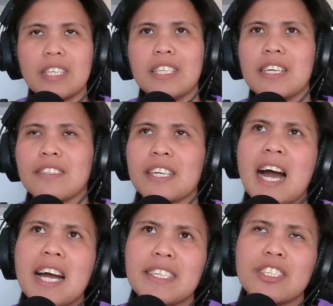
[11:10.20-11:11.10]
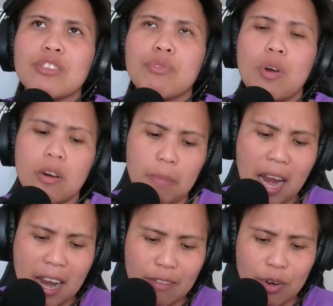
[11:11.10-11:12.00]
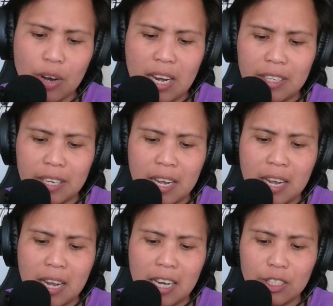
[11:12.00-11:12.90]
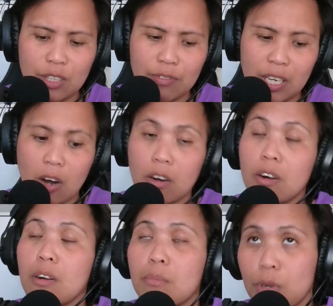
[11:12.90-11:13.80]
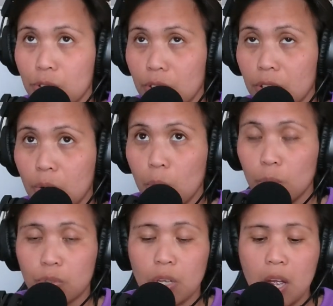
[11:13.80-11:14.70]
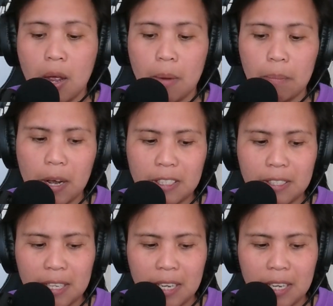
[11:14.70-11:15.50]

as a guidance for our behavior and achieving our personal goals. But,